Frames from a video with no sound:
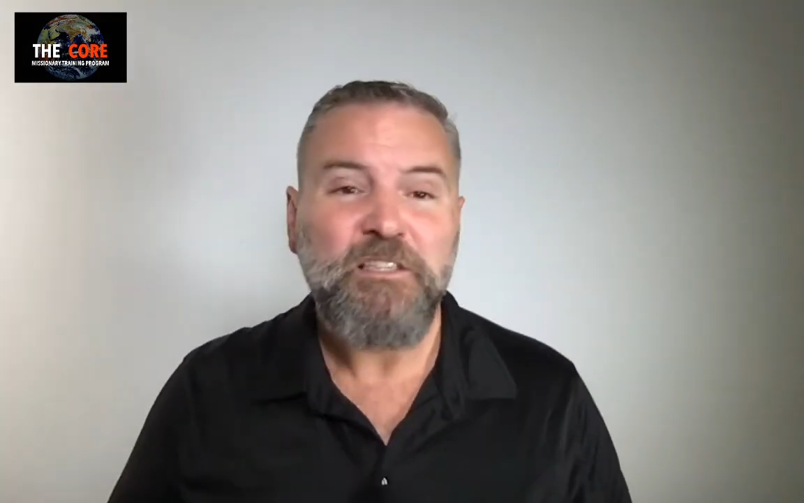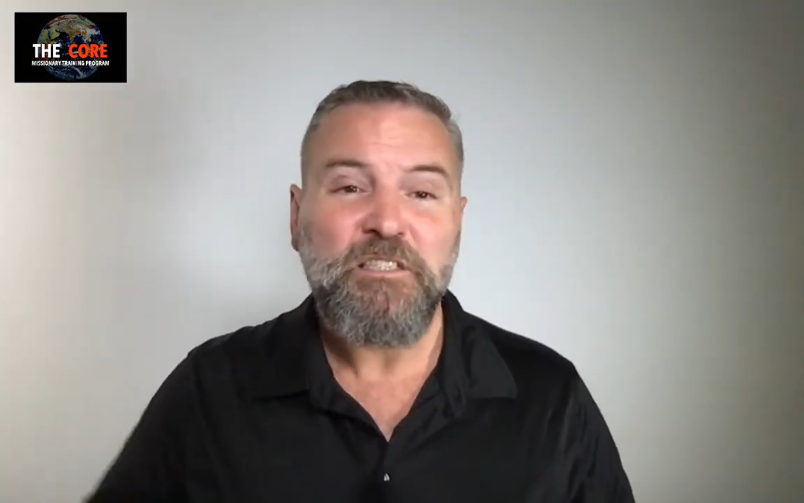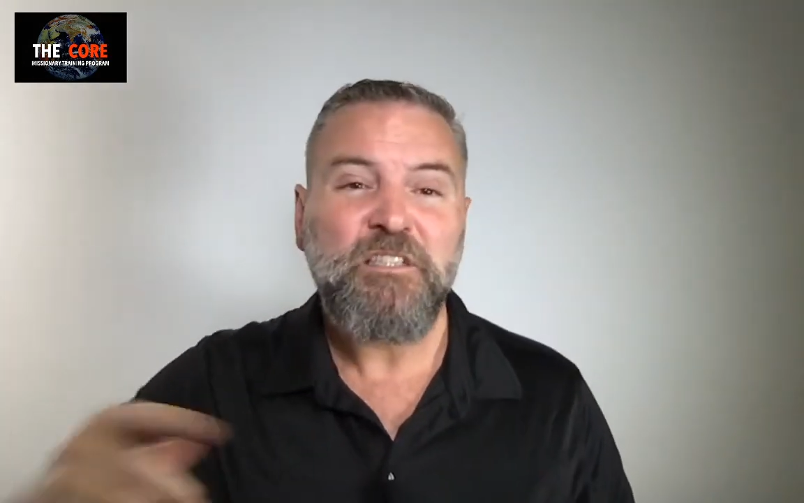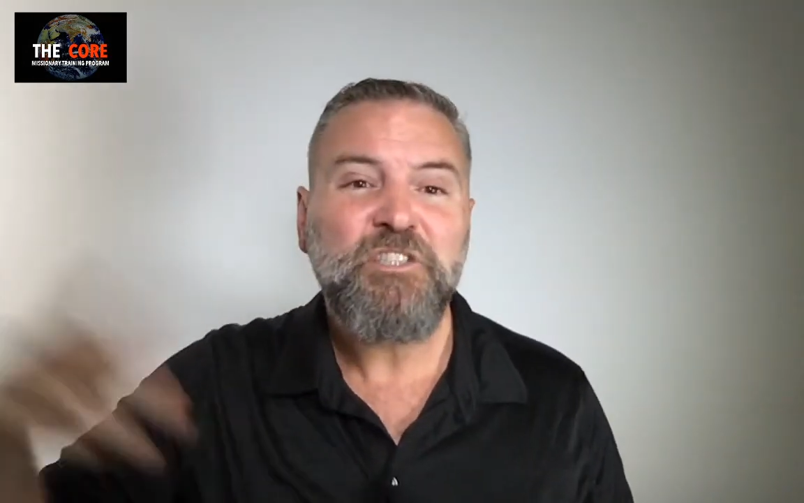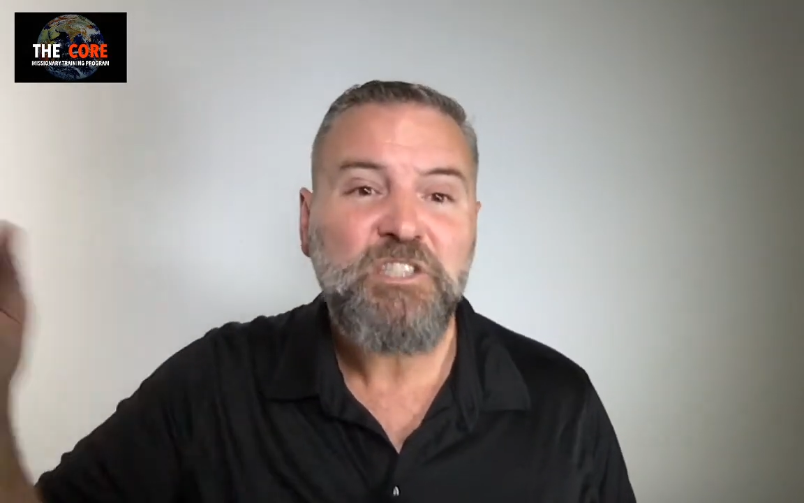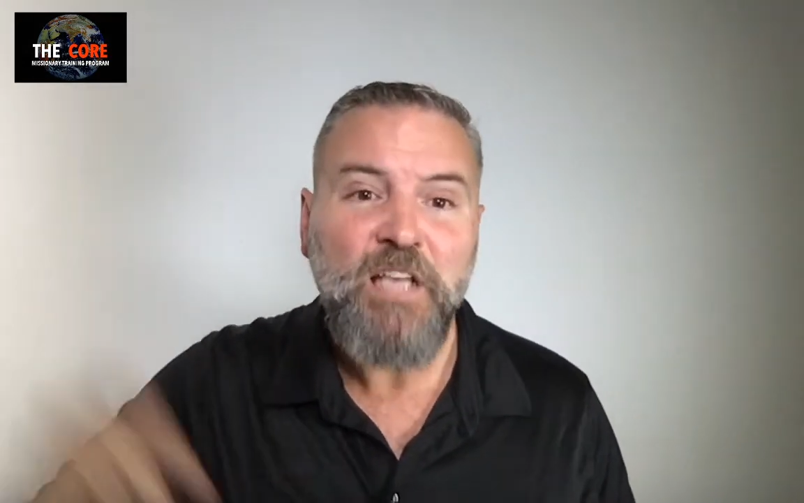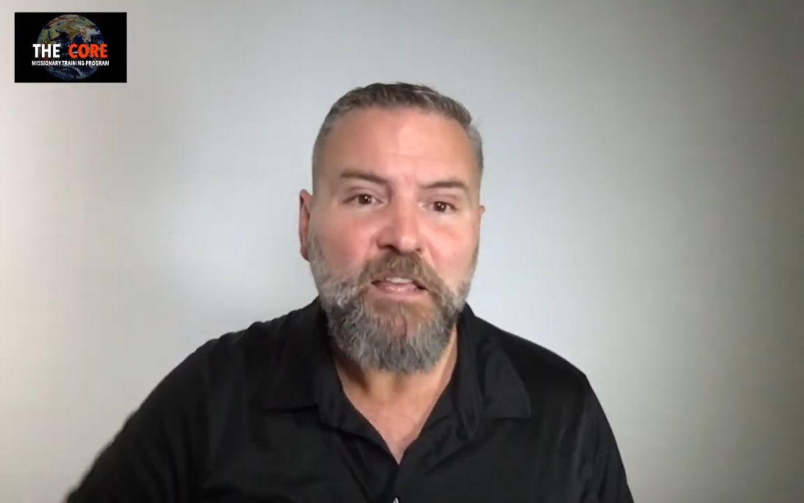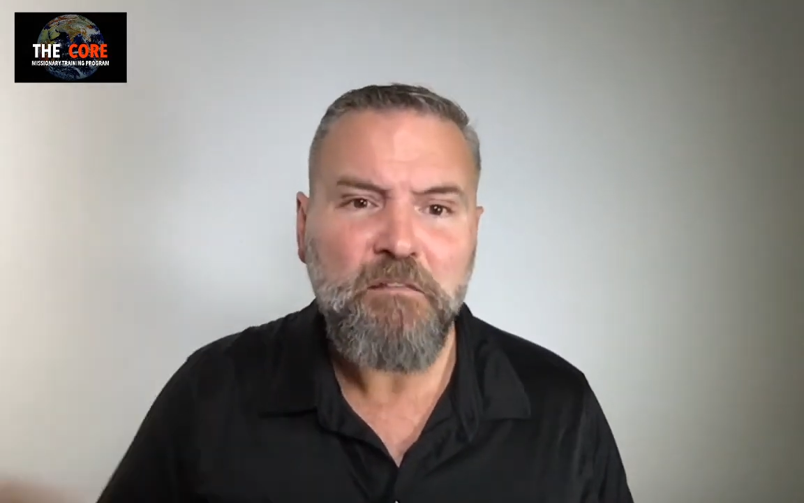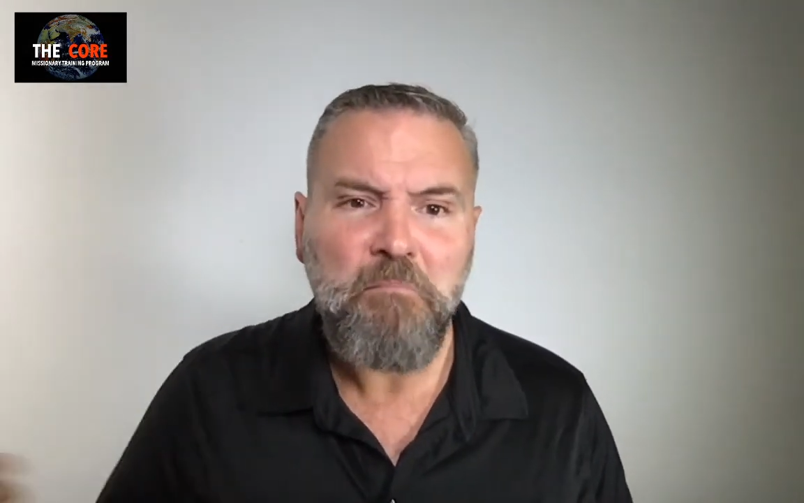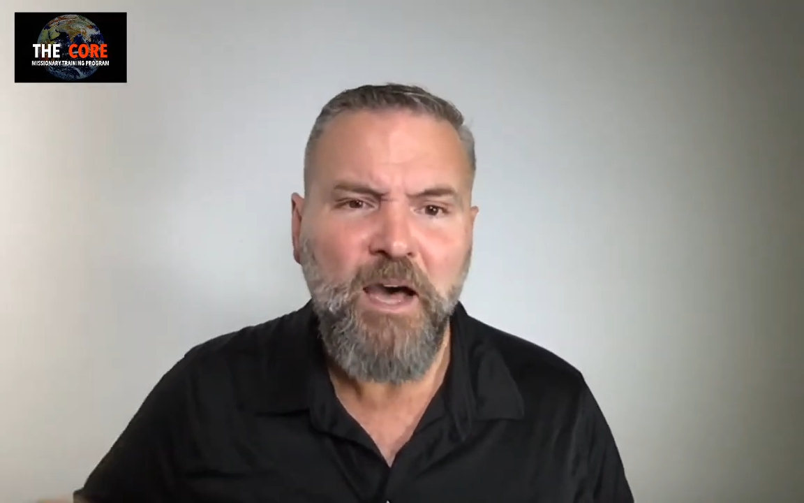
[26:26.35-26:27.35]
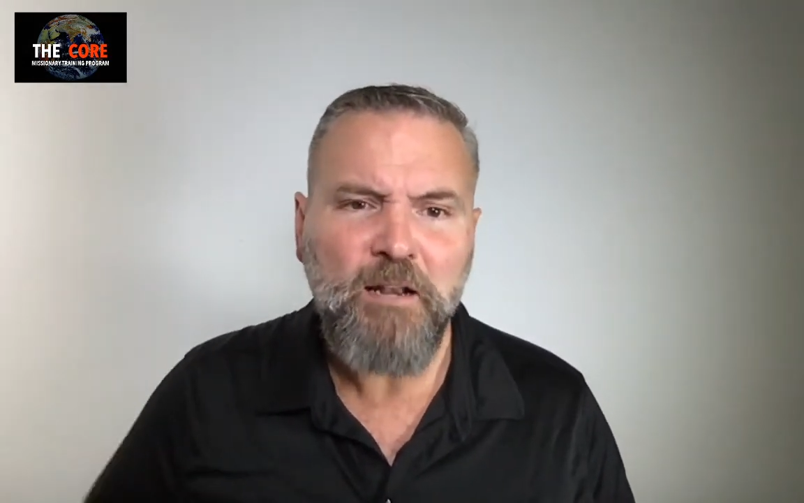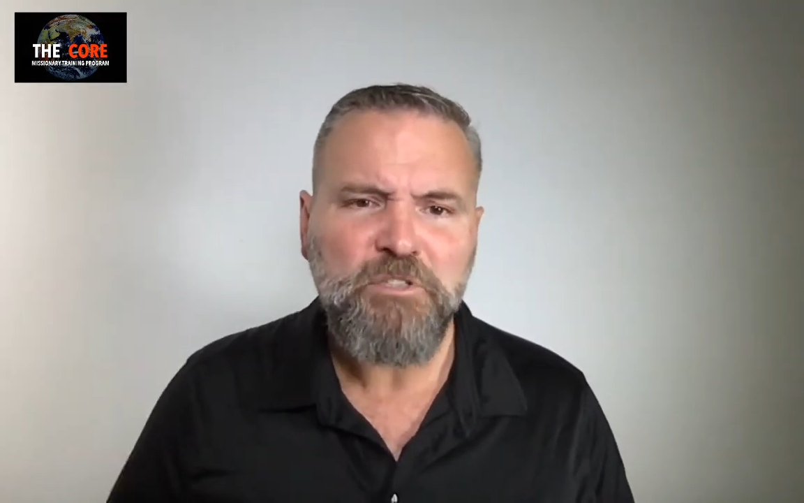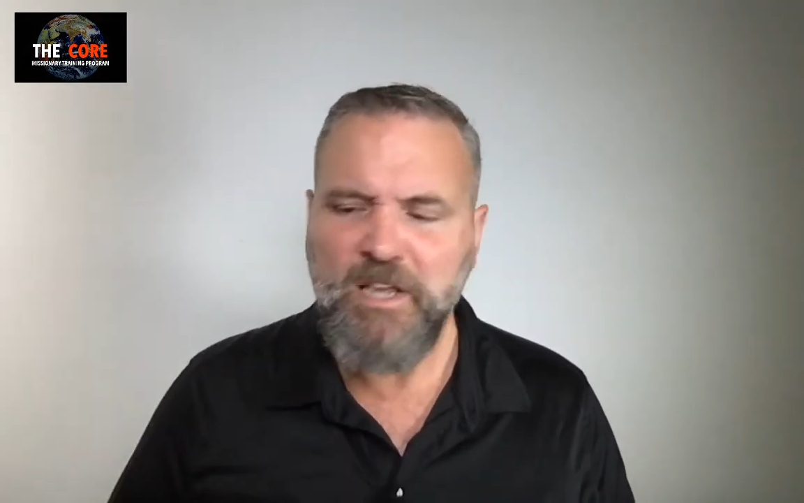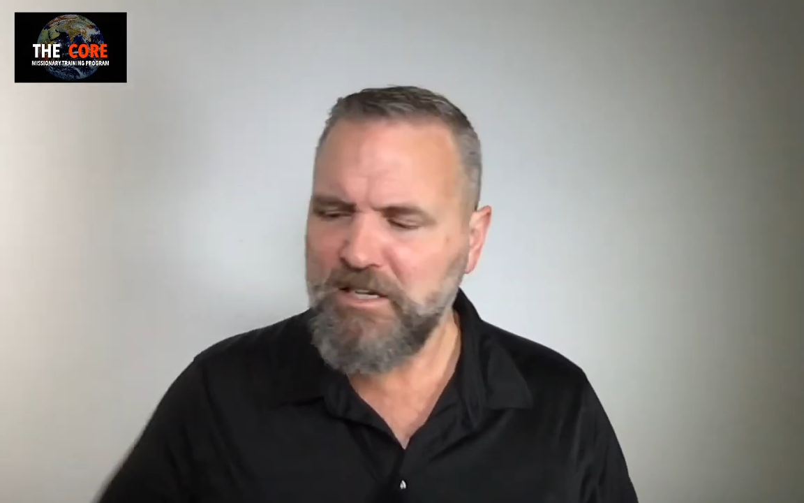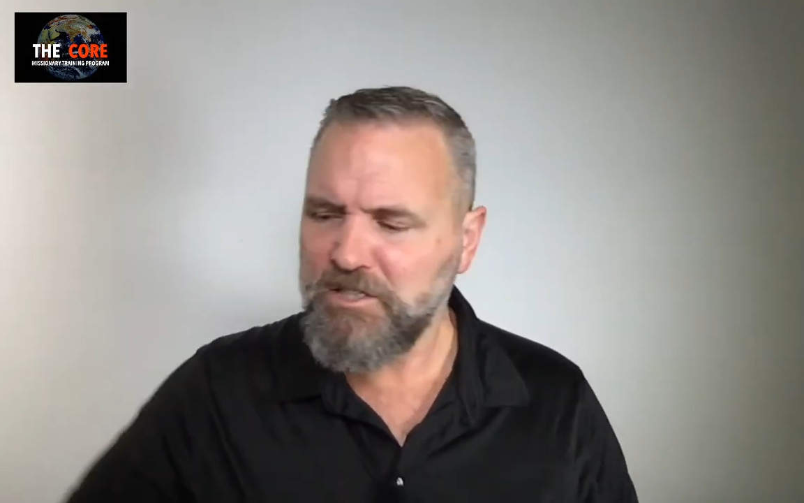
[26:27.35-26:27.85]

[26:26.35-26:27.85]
She said, just sign the bottom, sign it.